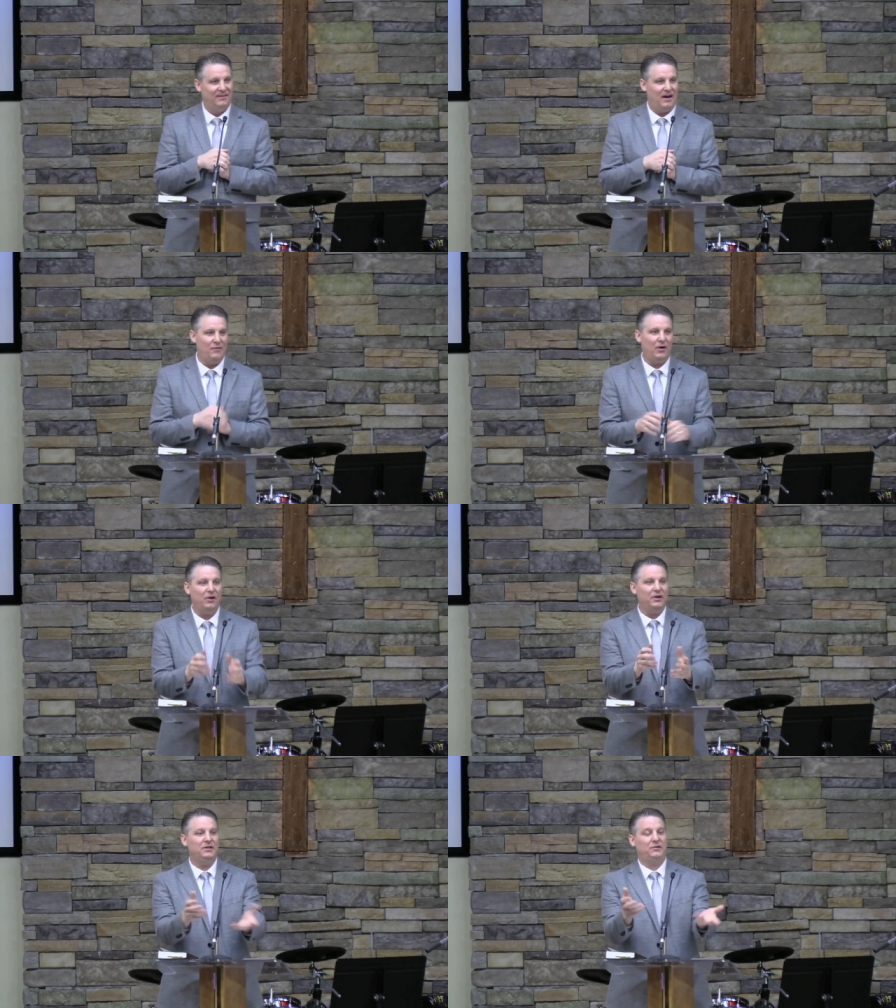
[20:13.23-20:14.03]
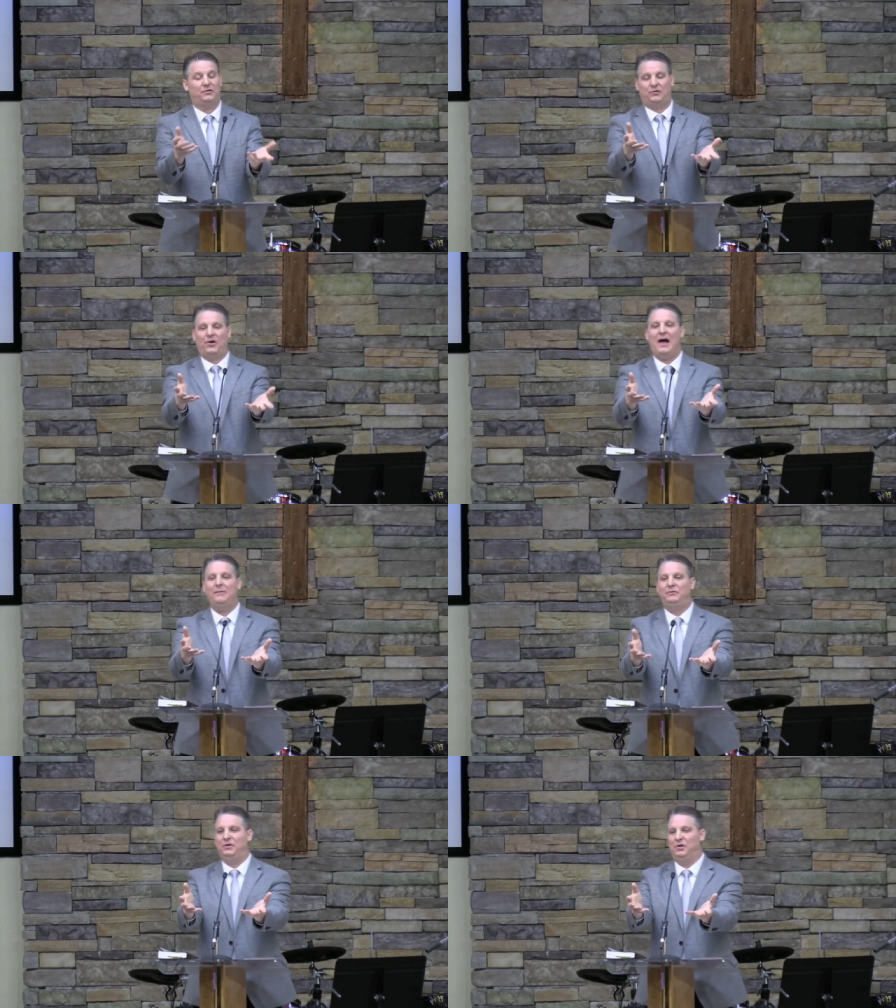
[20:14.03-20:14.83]
I've already
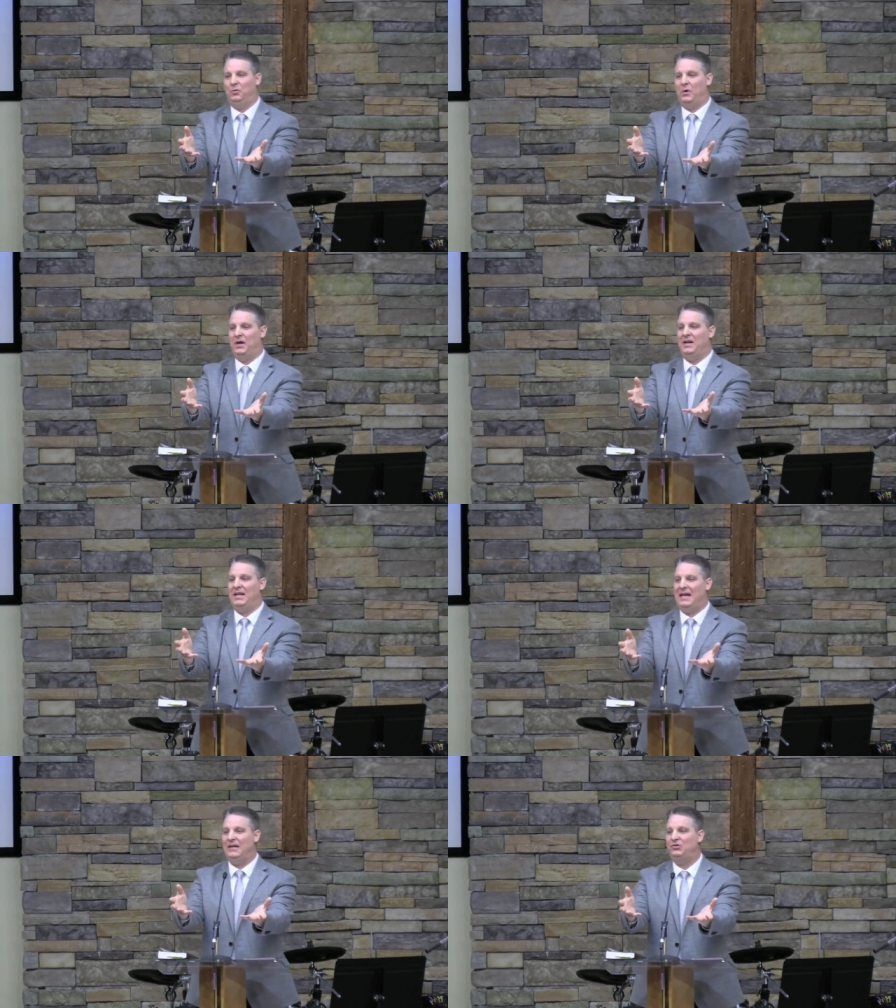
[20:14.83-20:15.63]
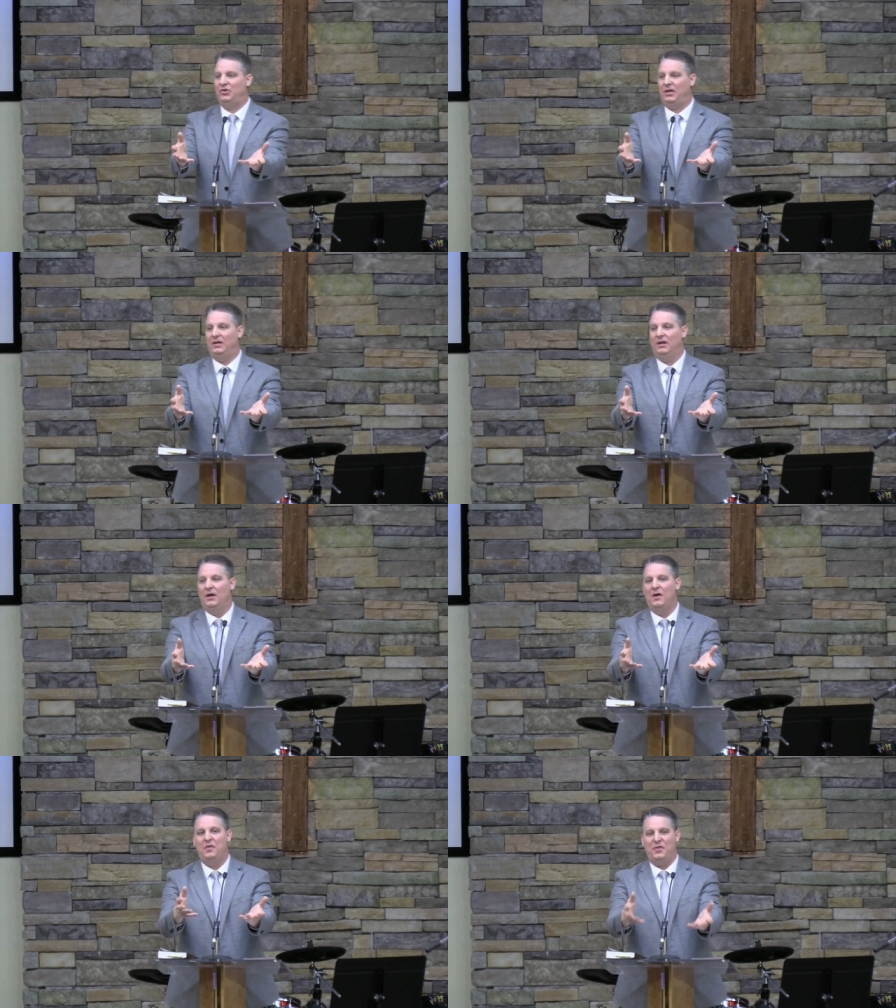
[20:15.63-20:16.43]
described to you what an ancient
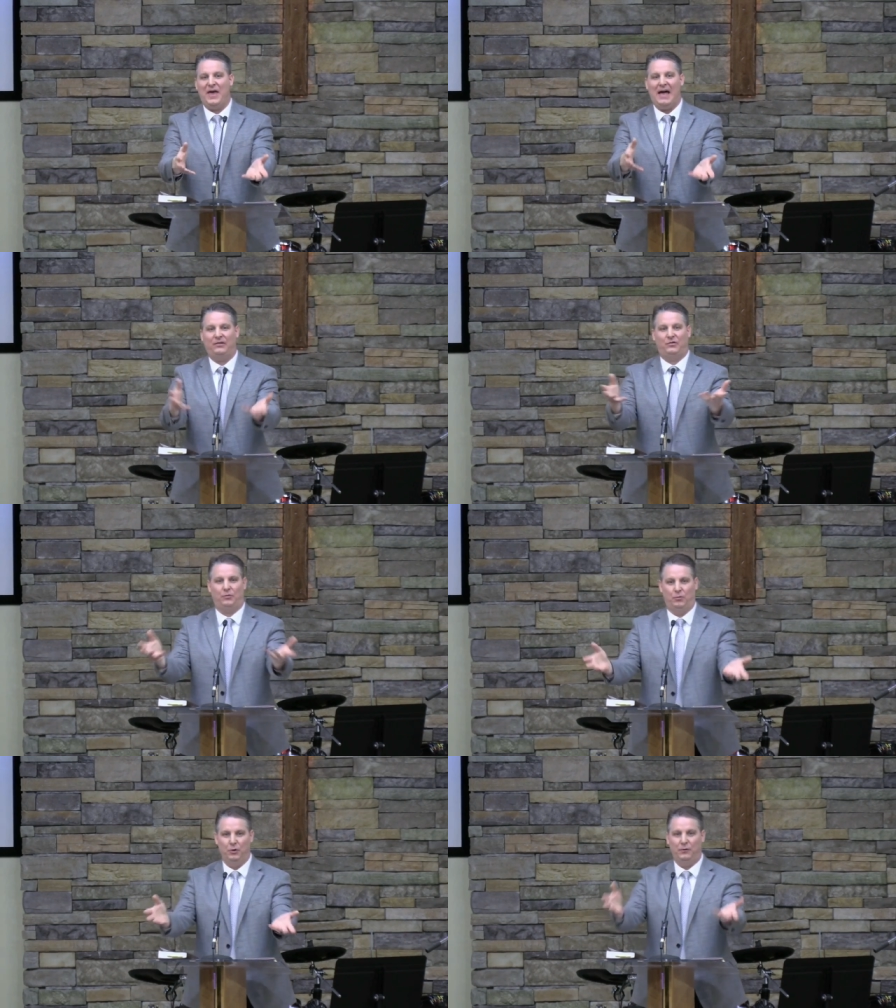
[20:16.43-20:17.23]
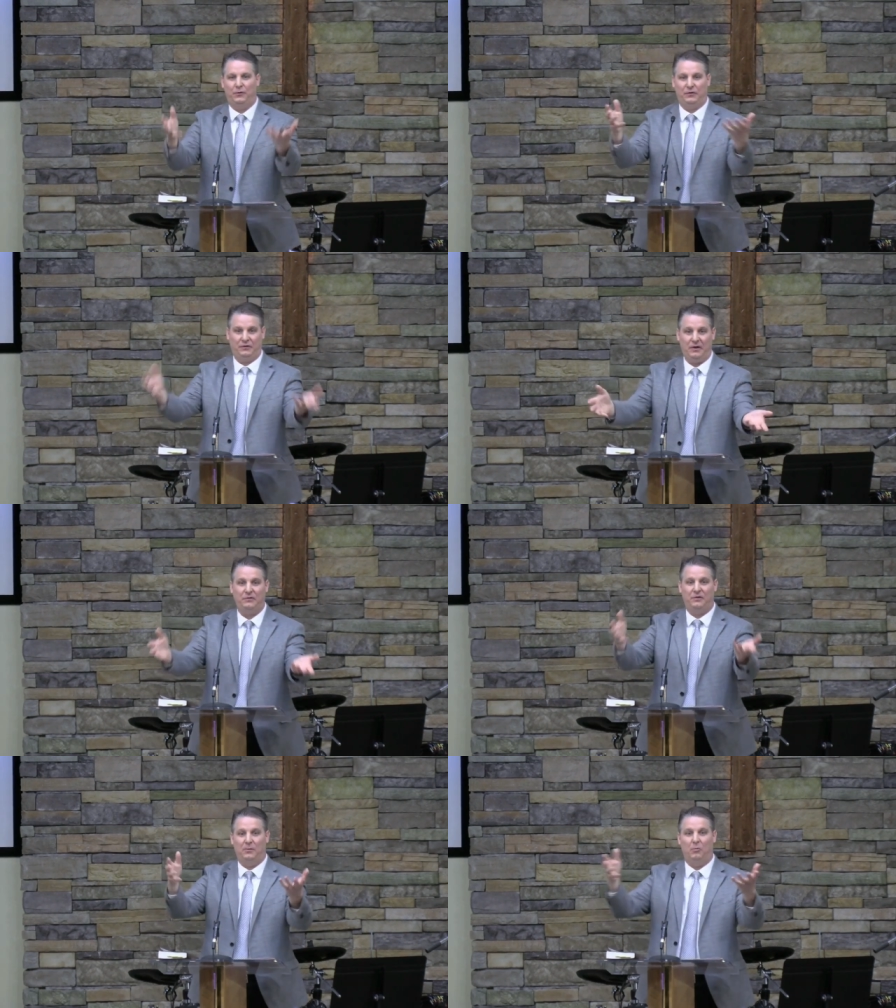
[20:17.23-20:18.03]
thatched roof
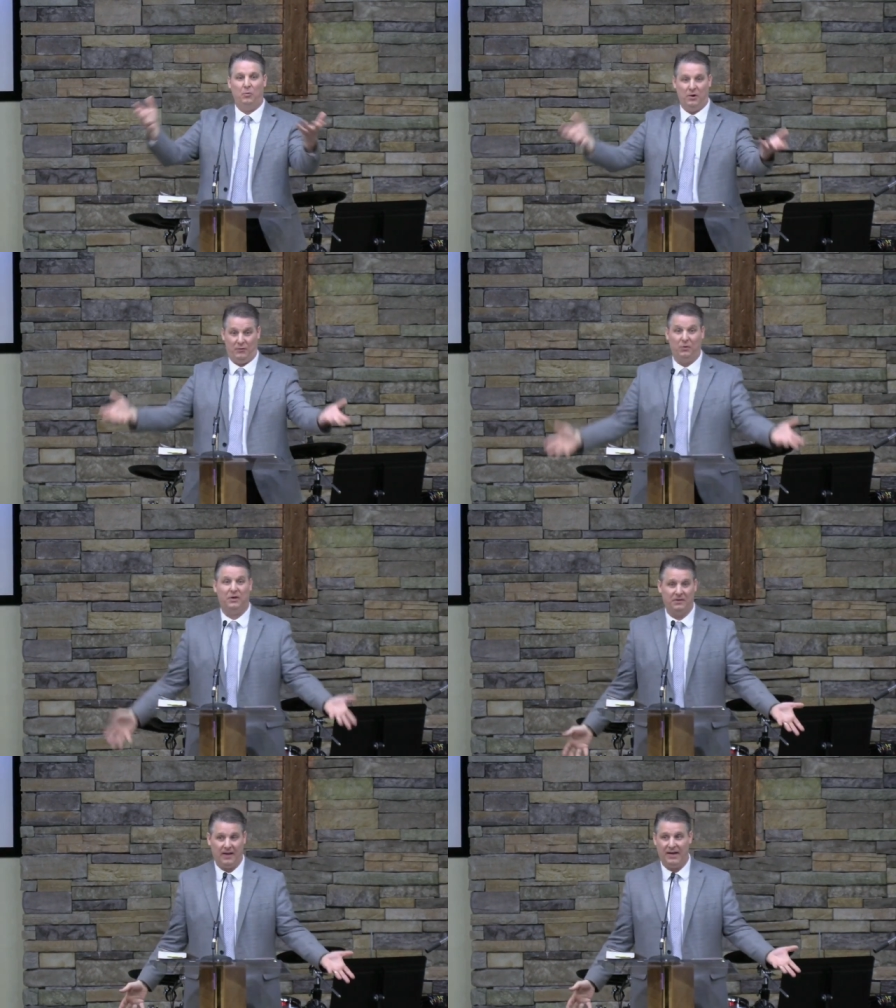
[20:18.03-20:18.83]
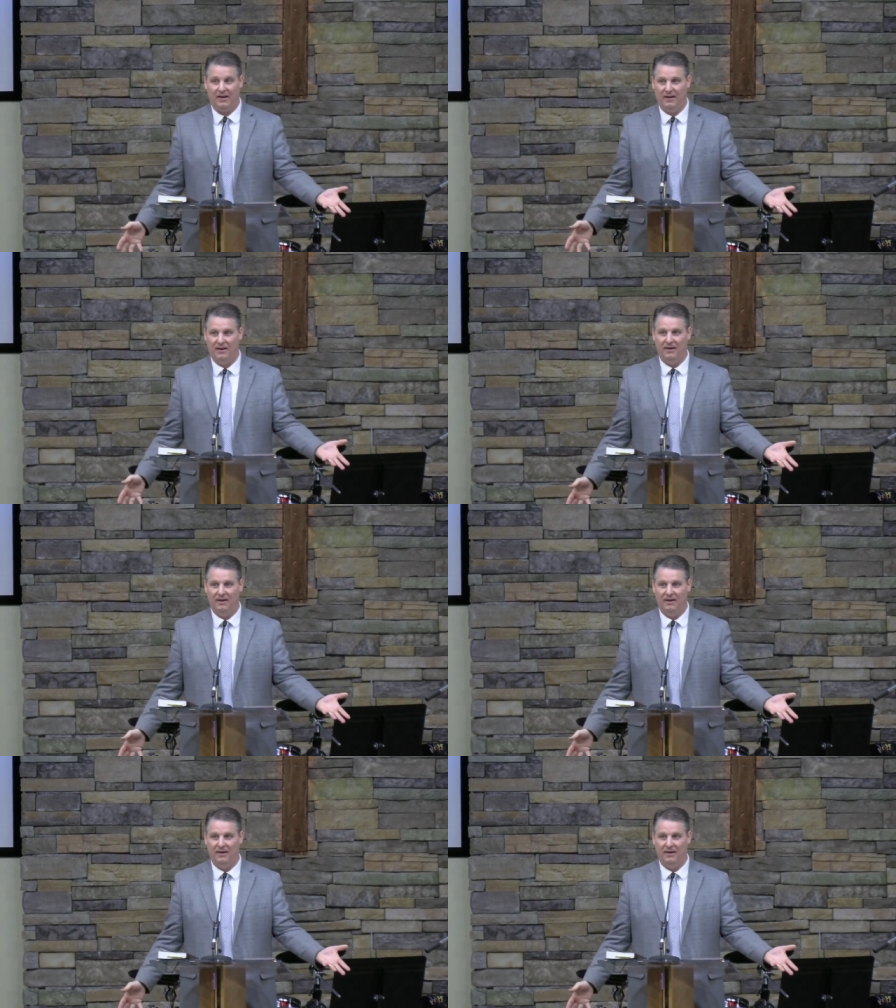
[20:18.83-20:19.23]
system would have looked like.